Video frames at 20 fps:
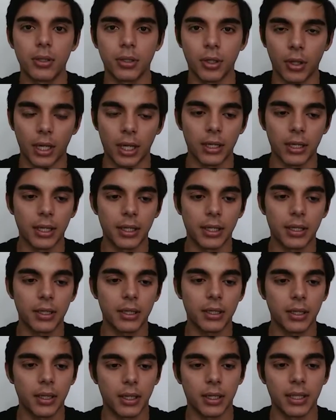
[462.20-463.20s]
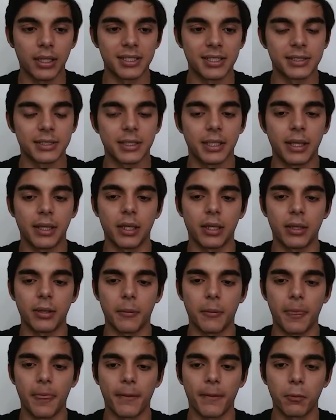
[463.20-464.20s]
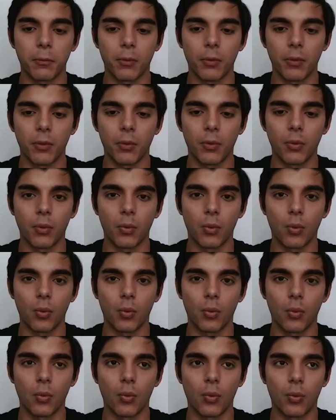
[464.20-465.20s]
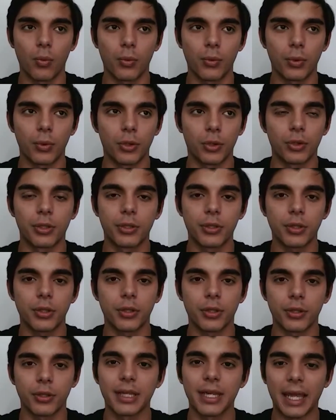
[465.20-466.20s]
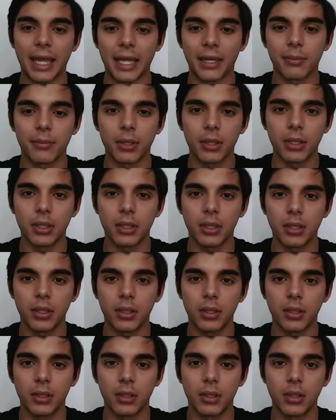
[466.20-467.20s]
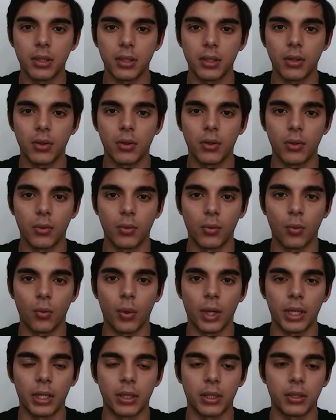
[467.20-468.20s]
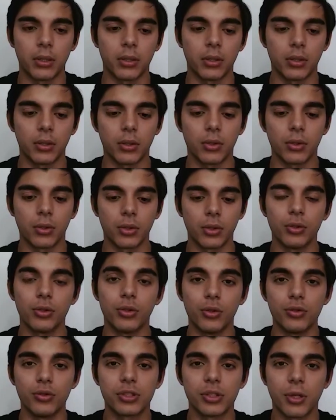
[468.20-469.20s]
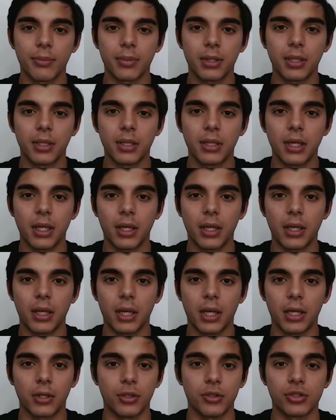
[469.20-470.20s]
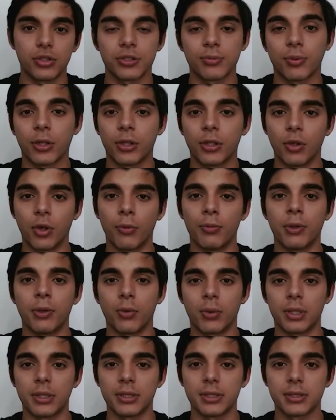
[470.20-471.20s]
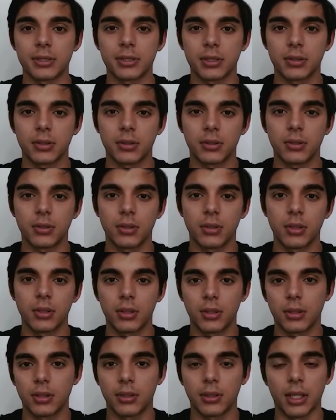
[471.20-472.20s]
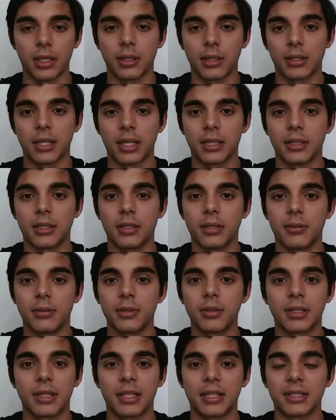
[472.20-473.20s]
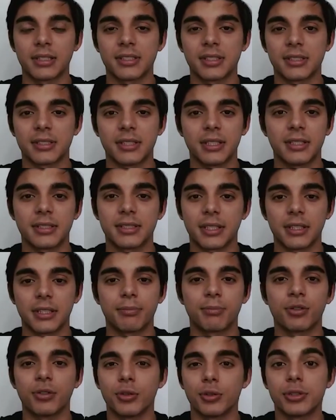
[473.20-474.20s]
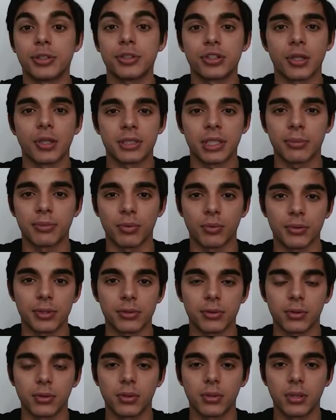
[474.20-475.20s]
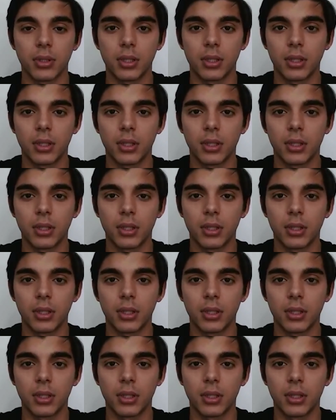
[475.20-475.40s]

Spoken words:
I like to say that you're gambling when you do something and you just pray and hope it wins, that it succeeds, that it produces some type of result.